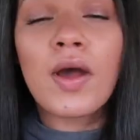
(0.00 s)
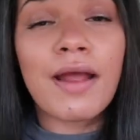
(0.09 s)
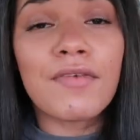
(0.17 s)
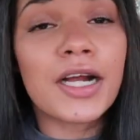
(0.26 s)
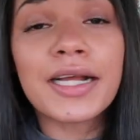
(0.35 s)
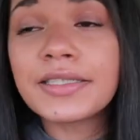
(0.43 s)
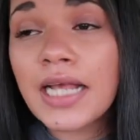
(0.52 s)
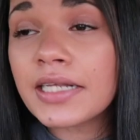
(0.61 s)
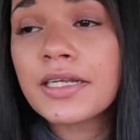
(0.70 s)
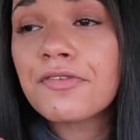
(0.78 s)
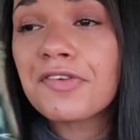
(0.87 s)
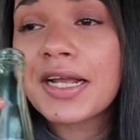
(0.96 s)
Whatever, it
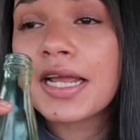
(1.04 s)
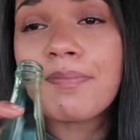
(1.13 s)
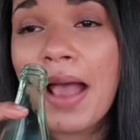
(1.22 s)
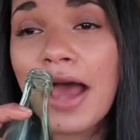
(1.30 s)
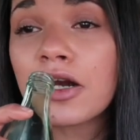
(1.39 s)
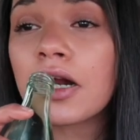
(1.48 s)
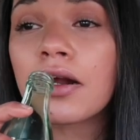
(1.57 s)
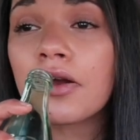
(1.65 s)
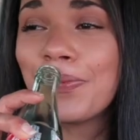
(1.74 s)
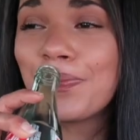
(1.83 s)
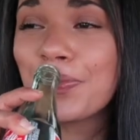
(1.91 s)
doesn't freaking matter.